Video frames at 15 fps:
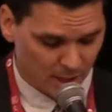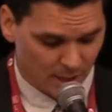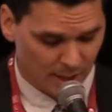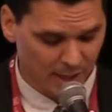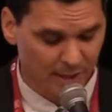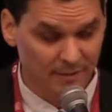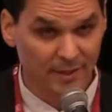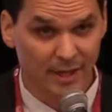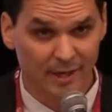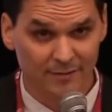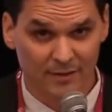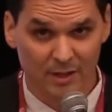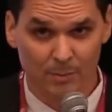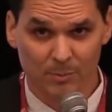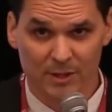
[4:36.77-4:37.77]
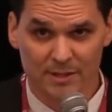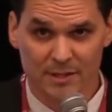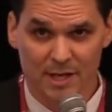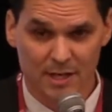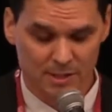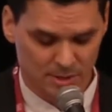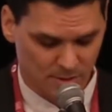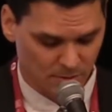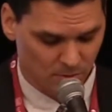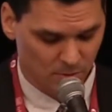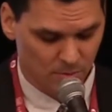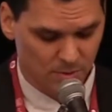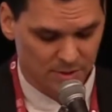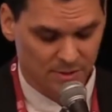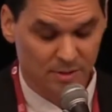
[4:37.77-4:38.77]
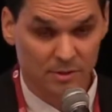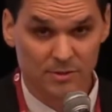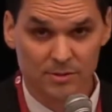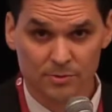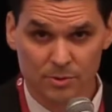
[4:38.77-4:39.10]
And Anthony Plantage, who is a